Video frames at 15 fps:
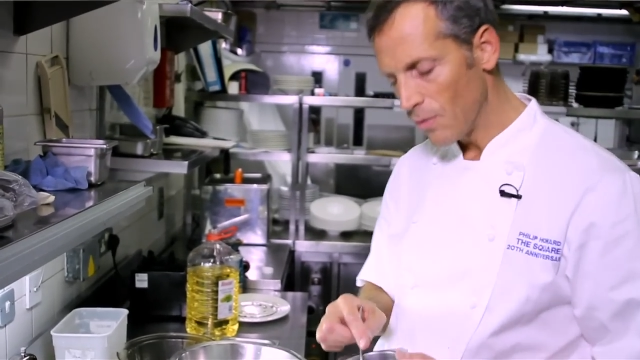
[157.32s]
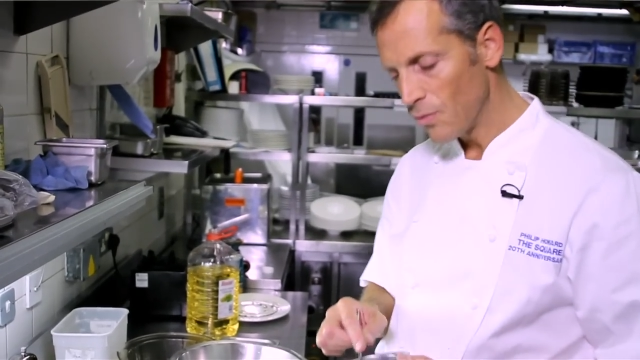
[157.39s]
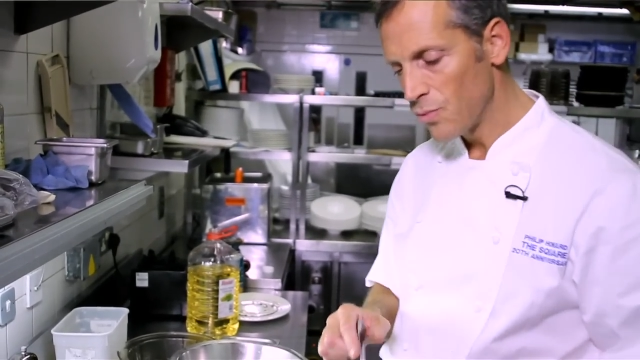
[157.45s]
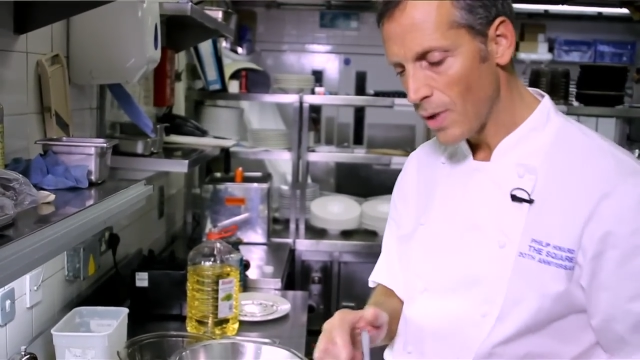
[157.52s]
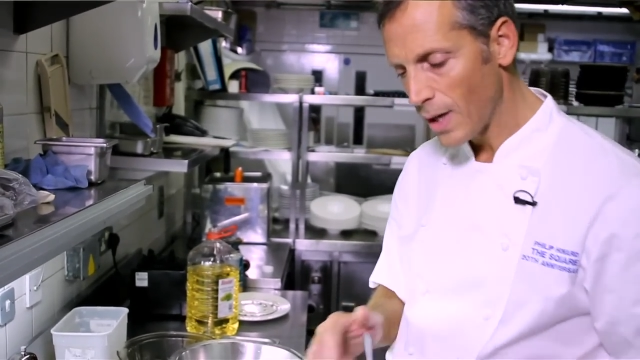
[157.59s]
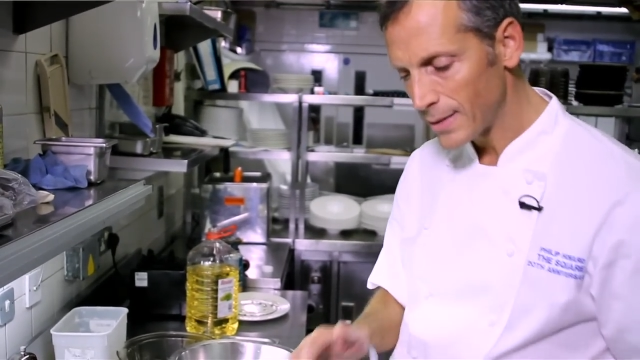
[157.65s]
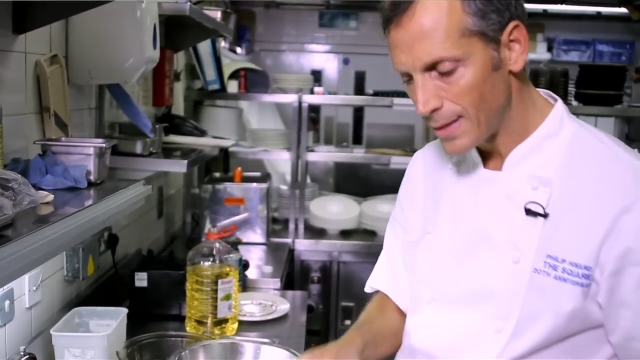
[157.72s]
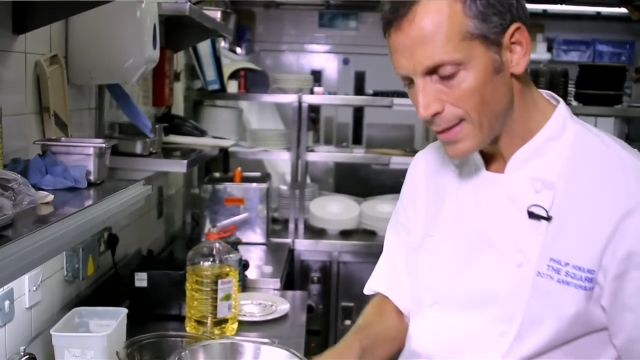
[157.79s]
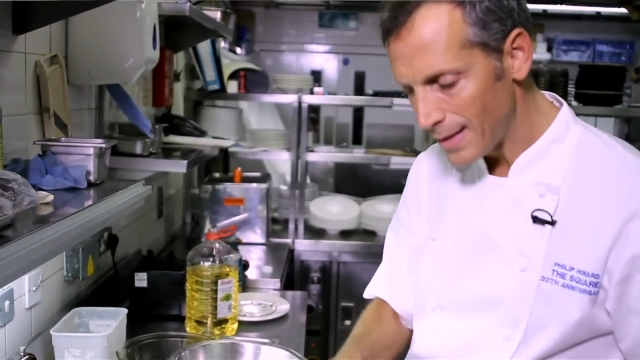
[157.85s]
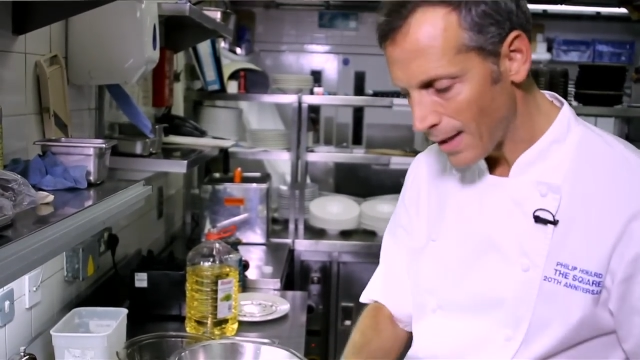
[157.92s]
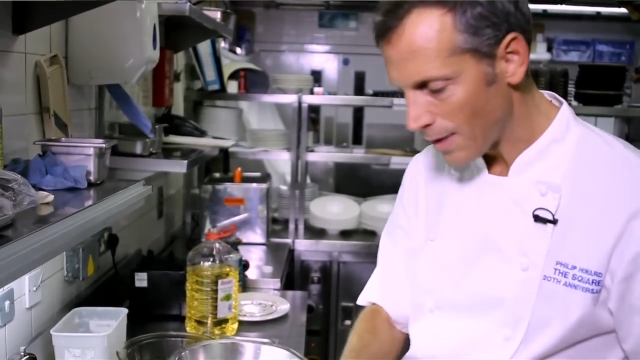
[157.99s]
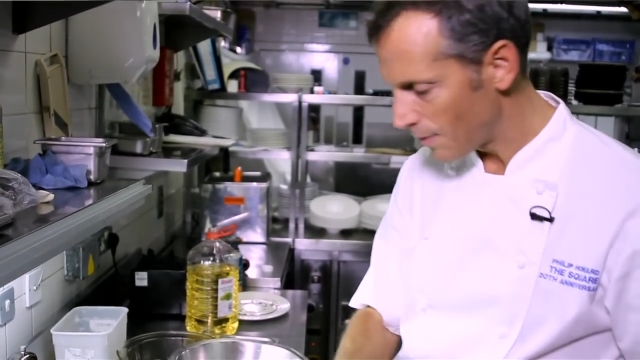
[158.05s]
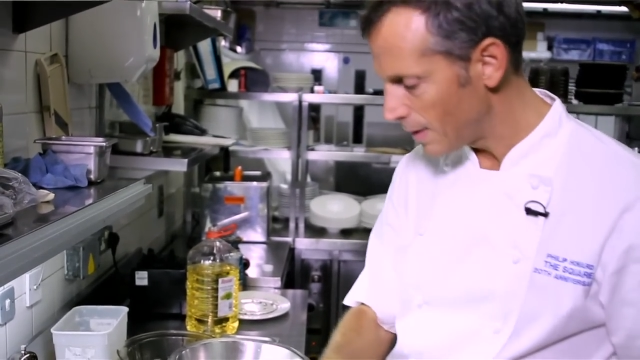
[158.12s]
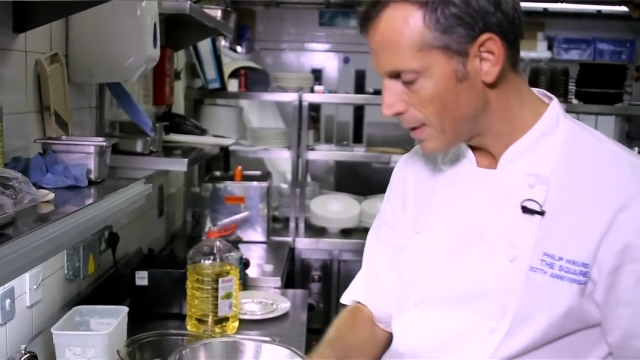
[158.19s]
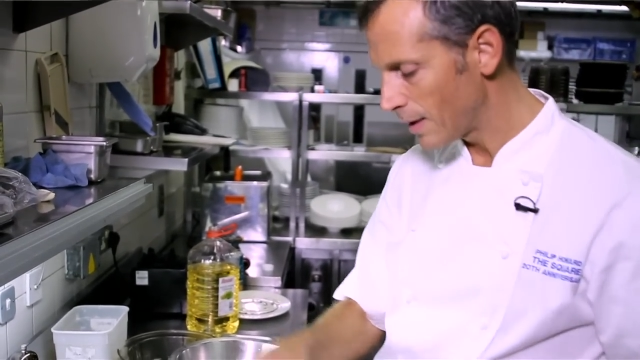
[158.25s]
right at the
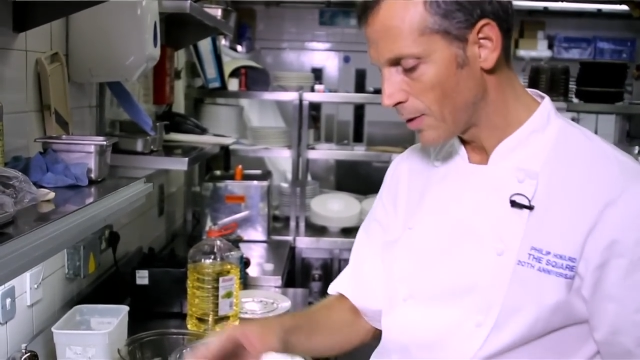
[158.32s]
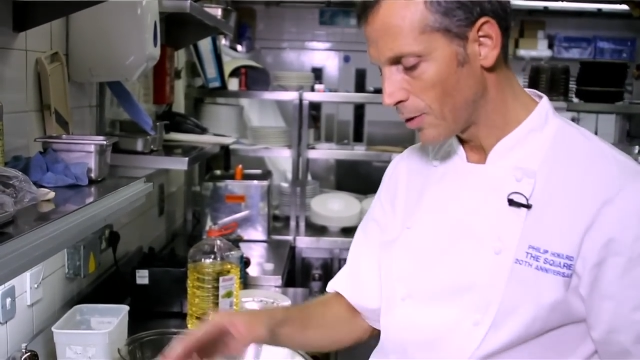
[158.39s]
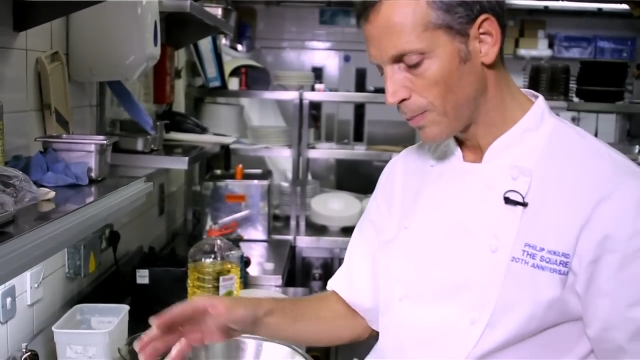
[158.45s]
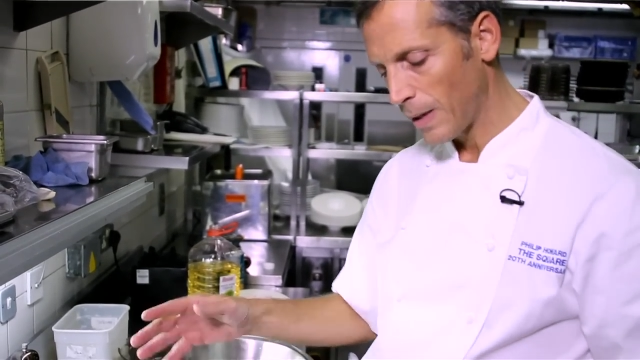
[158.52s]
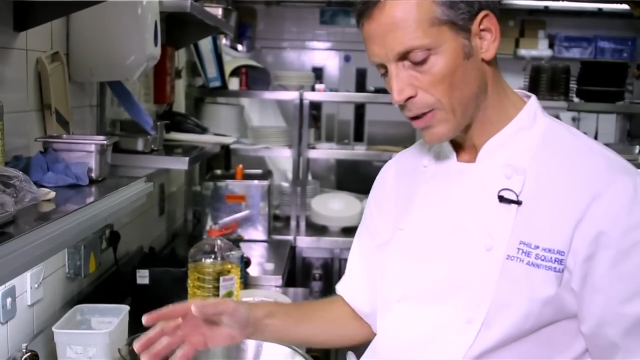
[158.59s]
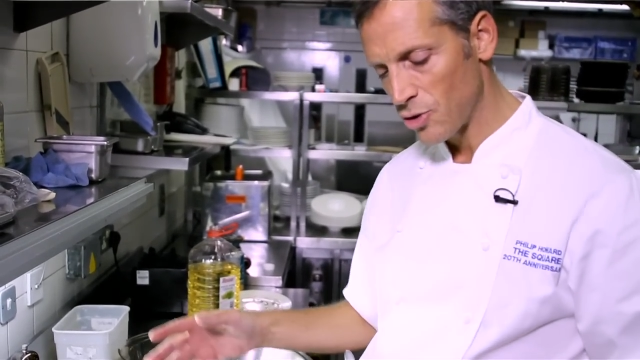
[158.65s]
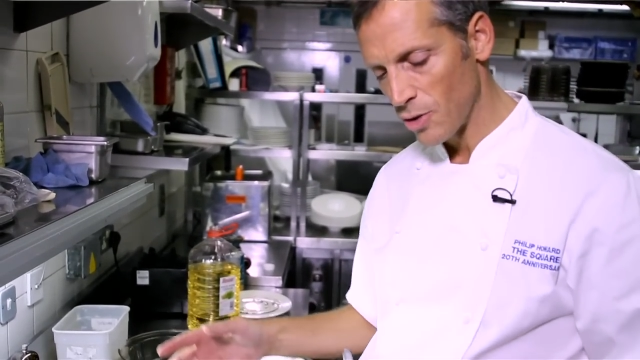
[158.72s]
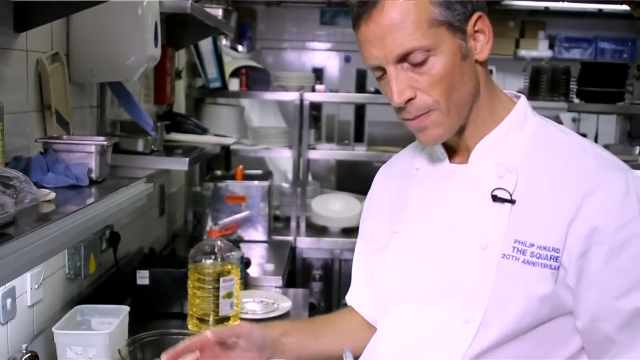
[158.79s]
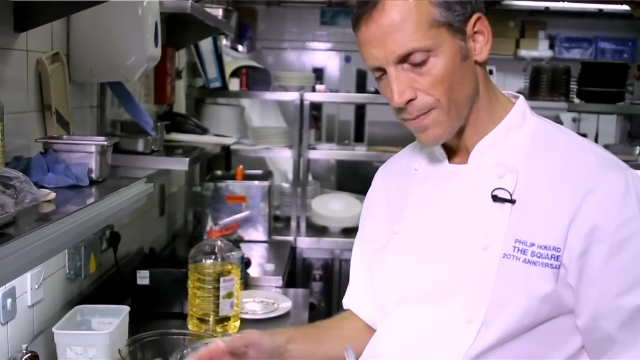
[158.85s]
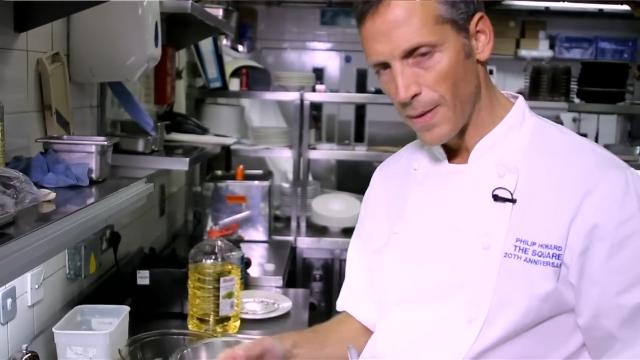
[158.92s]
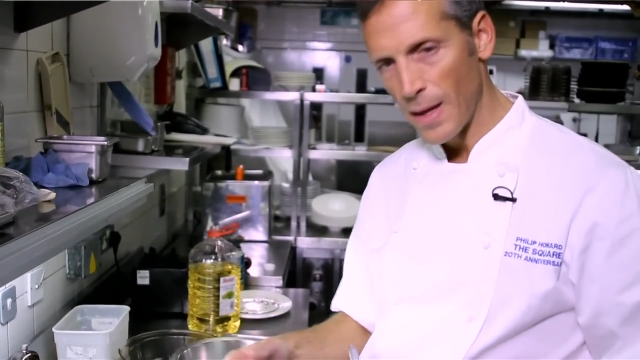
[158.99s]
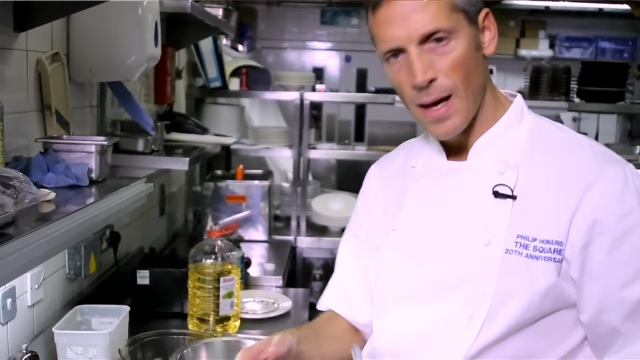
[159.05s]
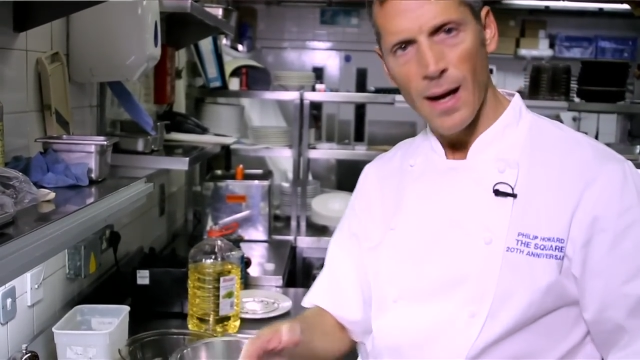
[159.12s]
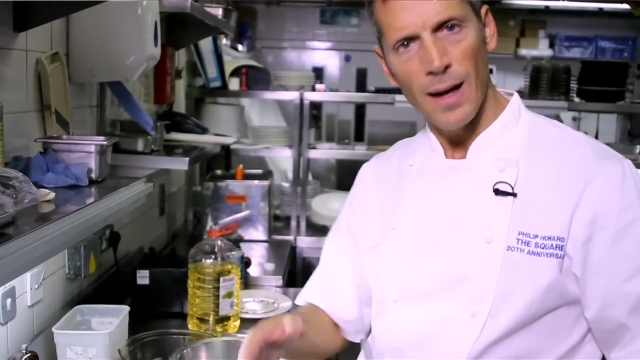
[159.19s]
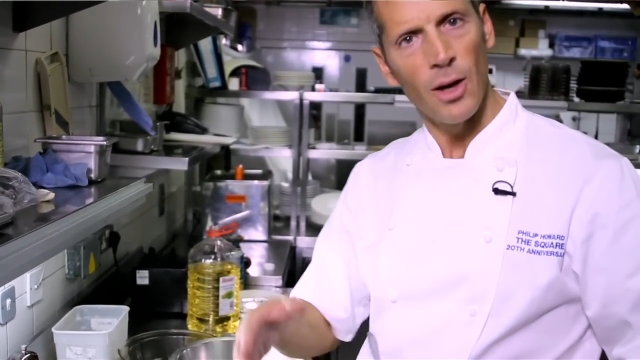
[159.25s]
other end of the spectrum,
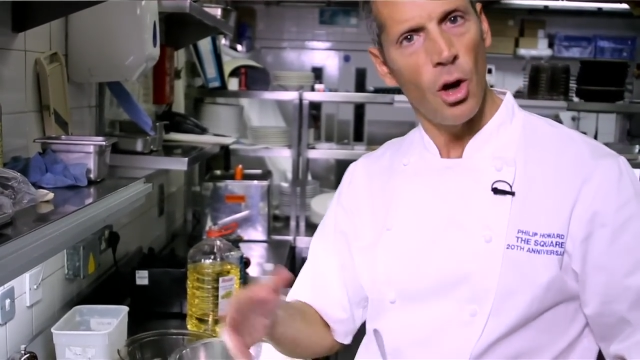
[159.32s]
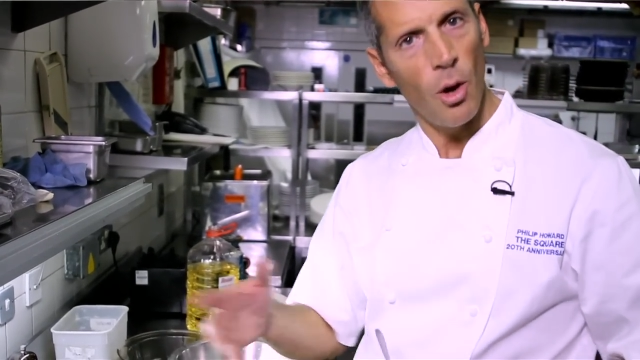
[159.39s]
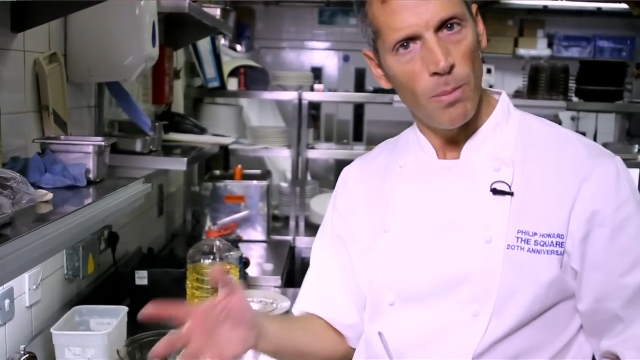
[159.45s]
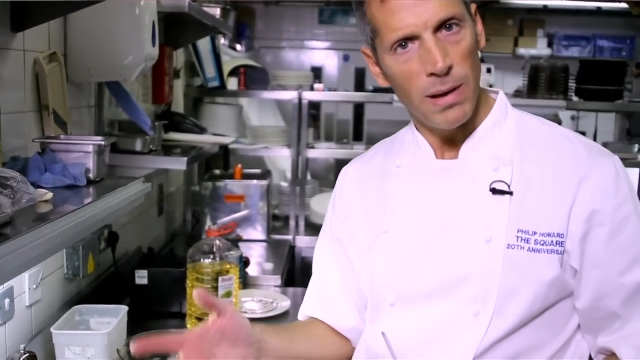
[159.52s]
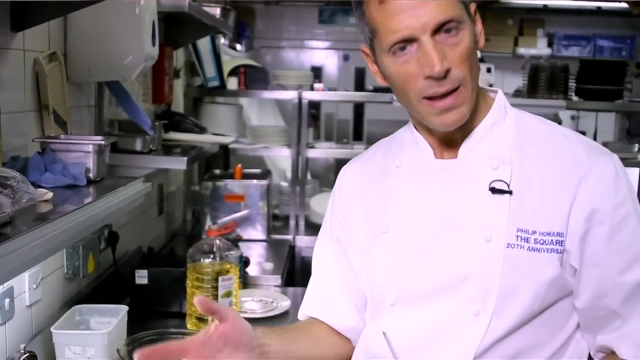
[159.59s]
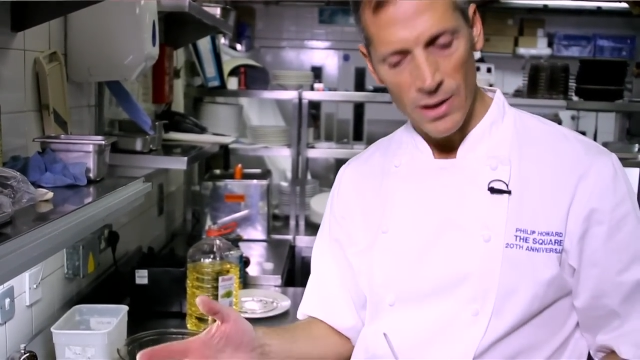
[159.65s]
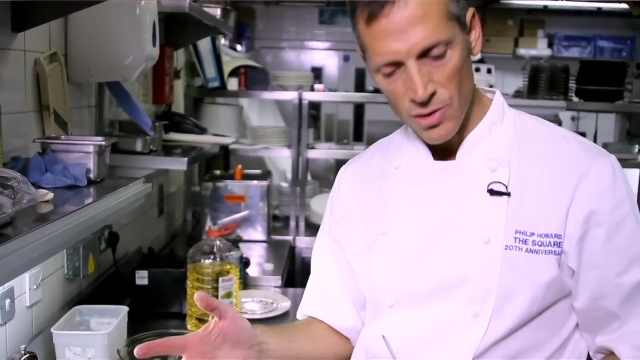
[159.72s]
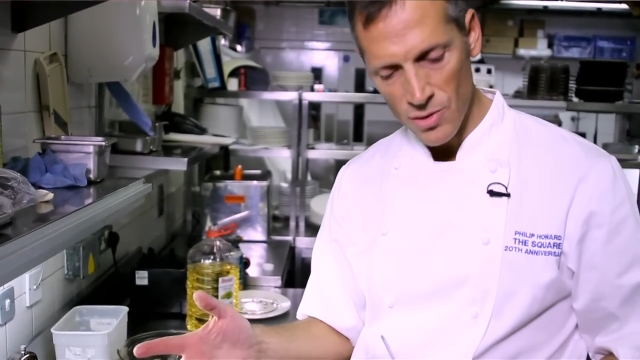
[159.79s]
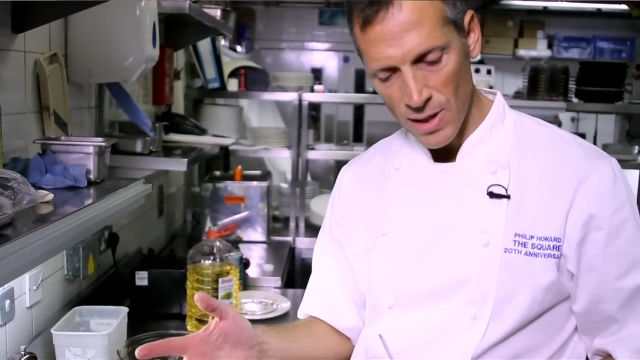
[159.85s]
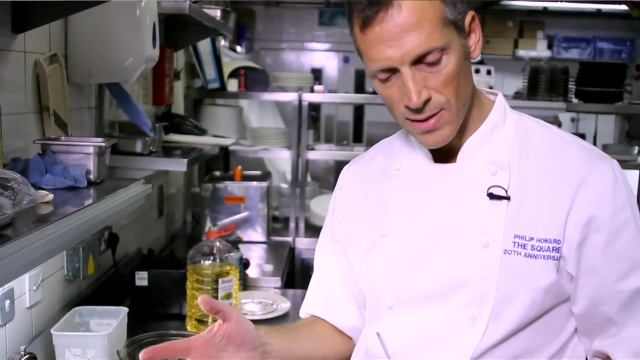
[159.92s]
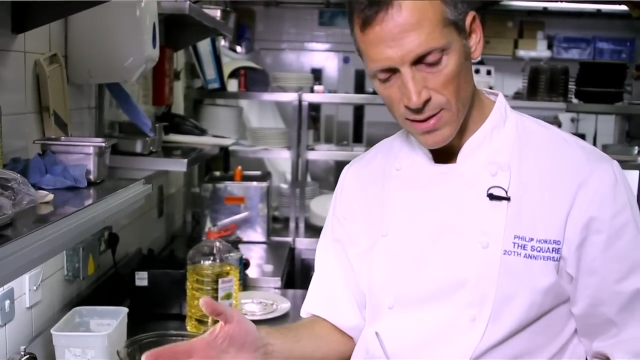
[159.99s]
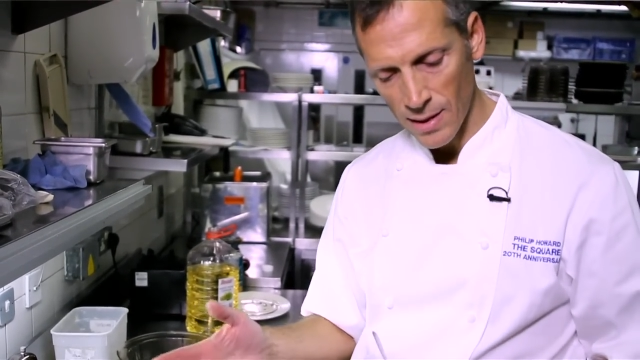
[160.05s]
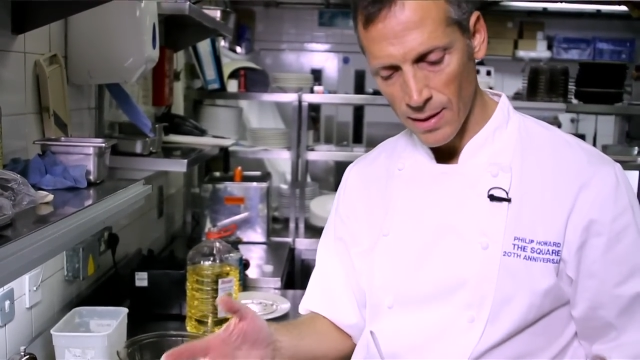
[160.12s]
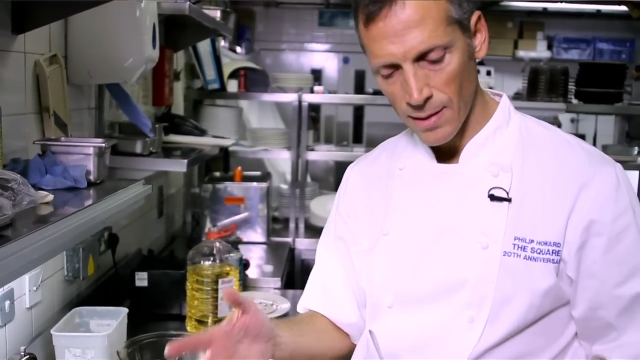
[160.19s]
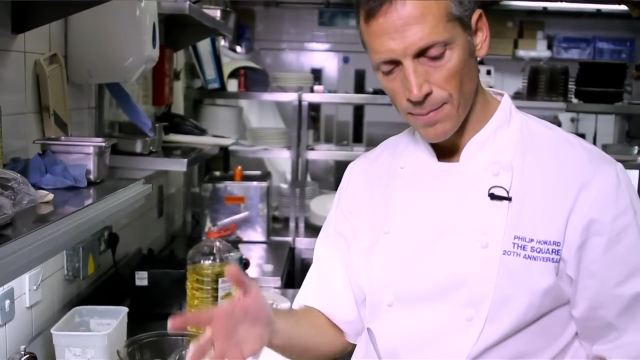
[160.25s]
a complex
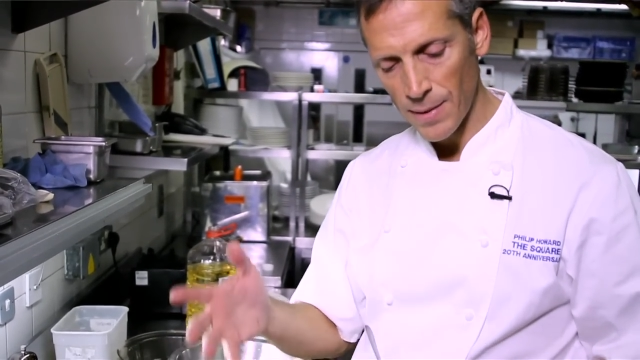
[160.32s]
dressing.